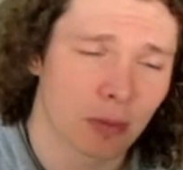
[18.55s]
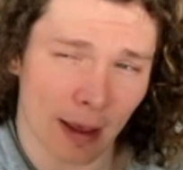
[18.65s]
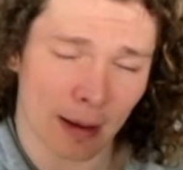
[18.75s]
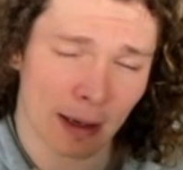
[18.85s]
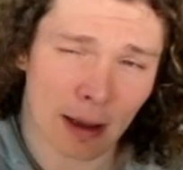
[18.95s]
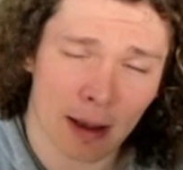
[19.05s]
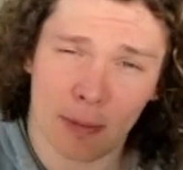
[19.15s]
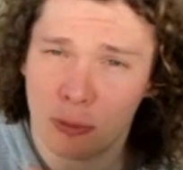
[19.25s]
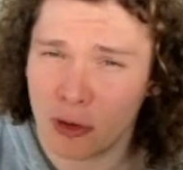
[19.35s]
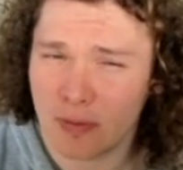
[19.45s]
In a
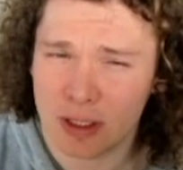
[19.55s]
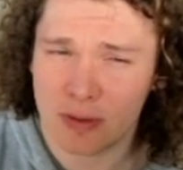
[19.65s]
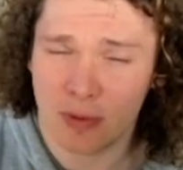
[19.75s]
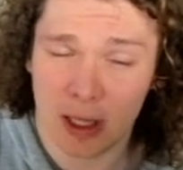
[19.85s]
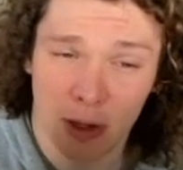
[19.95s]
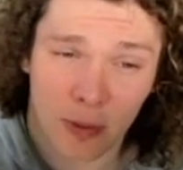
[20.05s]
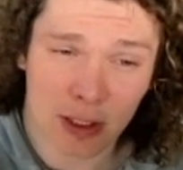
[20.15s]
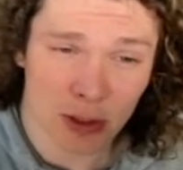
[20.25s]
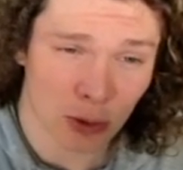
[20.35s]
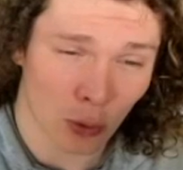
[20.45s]
previous video we
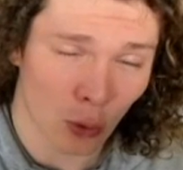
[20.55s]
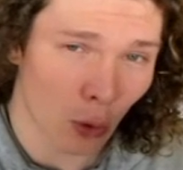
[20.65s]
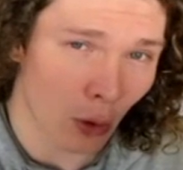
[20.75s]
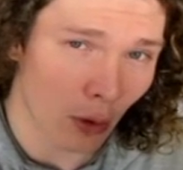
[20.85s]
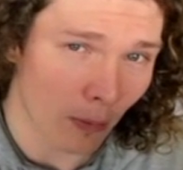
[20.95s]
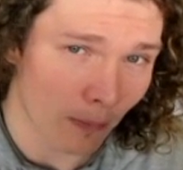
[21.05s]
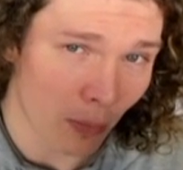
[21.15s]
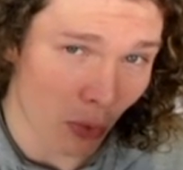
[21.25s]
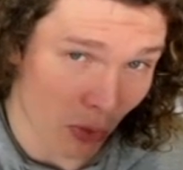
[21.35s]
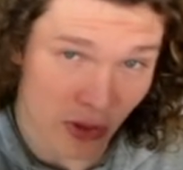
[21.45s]
saw
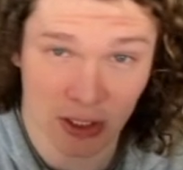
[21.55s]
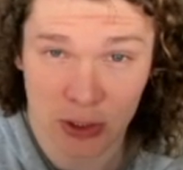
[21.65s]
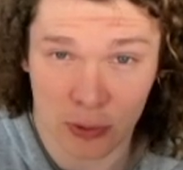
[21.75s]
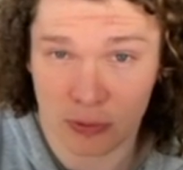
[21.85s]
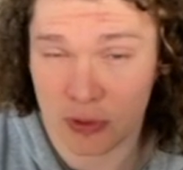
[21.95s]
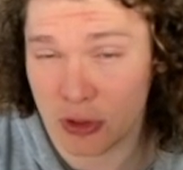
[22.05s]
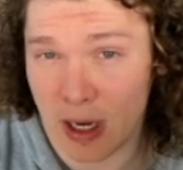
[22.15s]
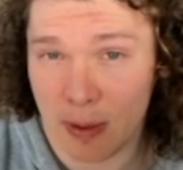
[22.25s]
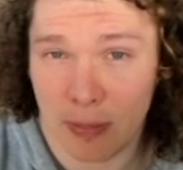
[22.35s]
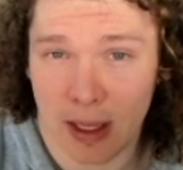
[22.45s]
this sort of
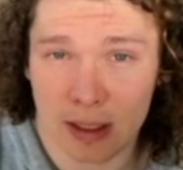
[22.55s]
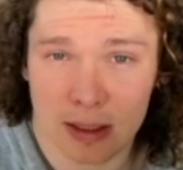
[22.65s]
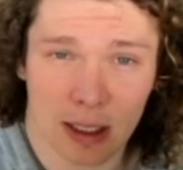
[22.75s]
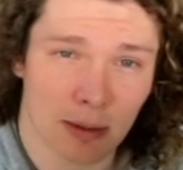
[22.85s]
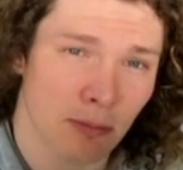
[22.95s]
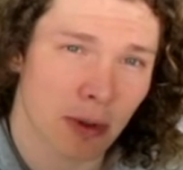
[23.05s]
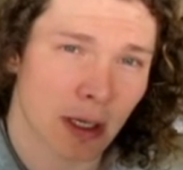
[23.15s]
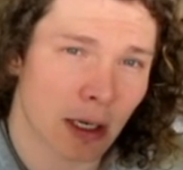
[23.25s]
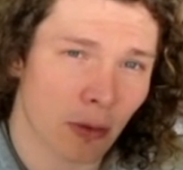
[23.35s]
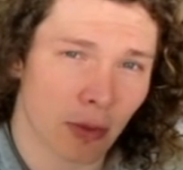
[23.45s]
strat being done, but
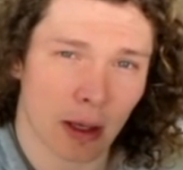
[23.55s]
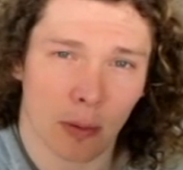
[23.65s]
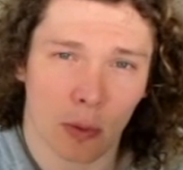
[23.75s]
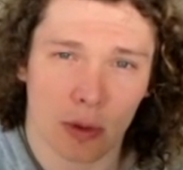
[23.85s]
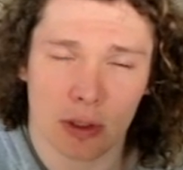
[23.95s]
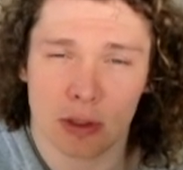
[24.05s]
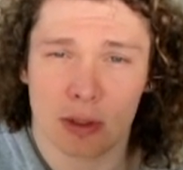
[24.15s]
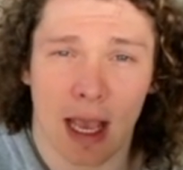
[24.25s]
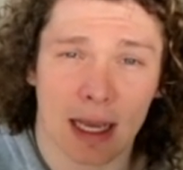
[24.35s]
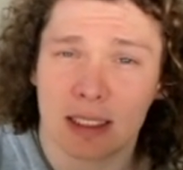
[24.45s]
I don't think it was
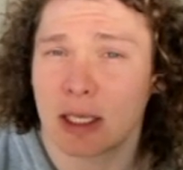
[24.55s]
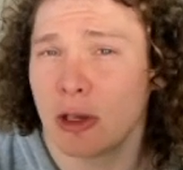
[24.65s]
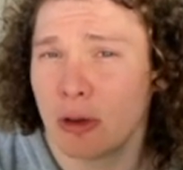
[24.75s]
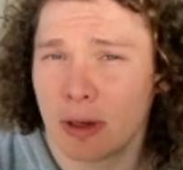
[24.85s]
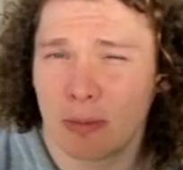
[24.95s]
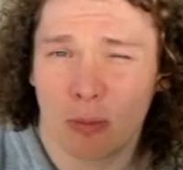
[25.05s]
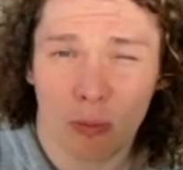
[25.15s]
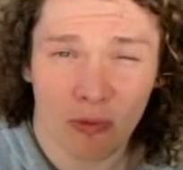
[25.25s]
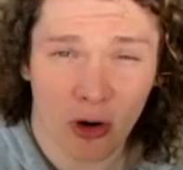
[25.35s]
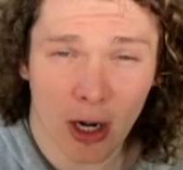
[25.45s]
executed
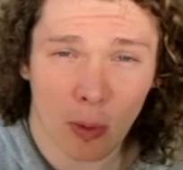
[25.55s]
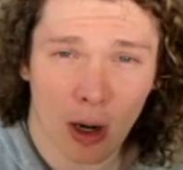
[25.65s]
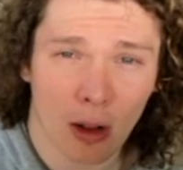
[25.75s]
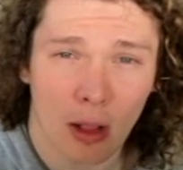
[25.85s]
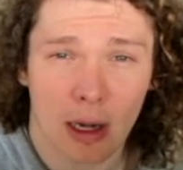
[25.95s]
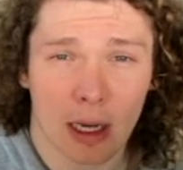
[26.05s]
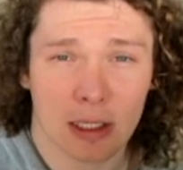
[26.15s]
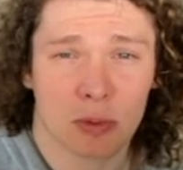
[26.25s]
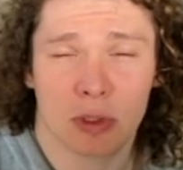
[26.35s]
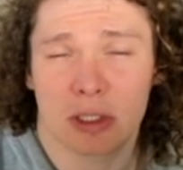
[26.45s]
very well, and I
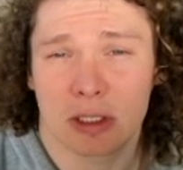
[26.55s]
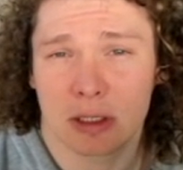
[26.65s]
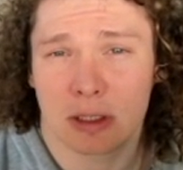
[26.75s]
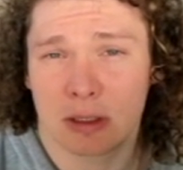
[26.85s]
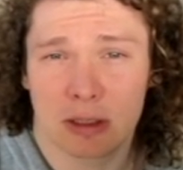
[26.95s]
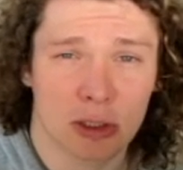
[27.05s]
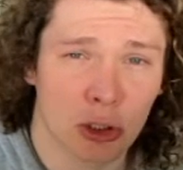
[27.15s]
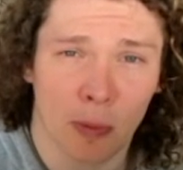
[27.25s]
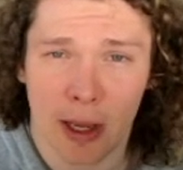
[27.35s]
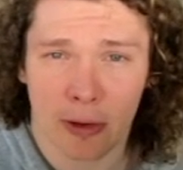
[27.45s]
just wanted to
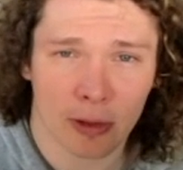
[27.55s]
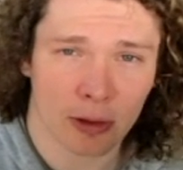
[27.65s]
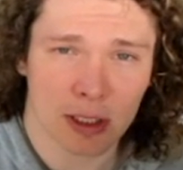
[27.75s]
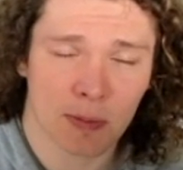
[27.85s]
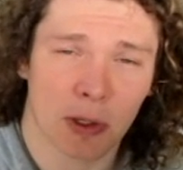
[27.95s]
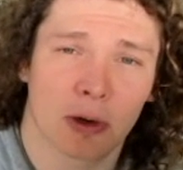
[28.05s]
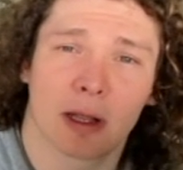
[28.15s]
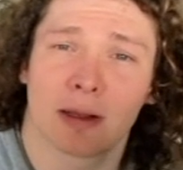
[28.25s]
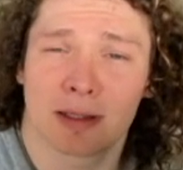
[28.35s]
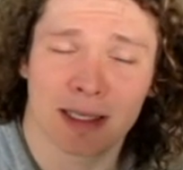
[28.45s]
do my own little spin on
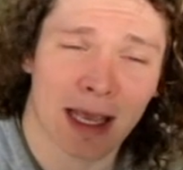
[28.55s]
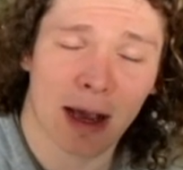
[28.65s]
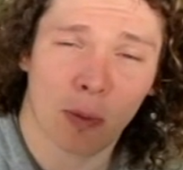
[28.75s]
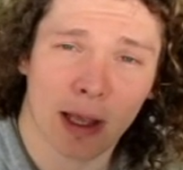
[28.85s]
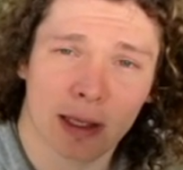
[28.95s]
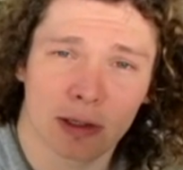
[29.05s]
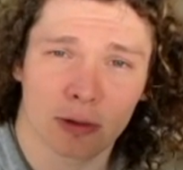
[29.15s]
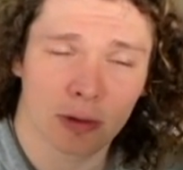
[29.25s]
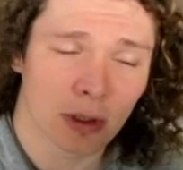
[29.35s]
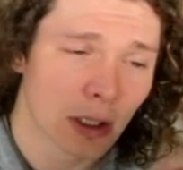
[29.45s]
it and see how we can do.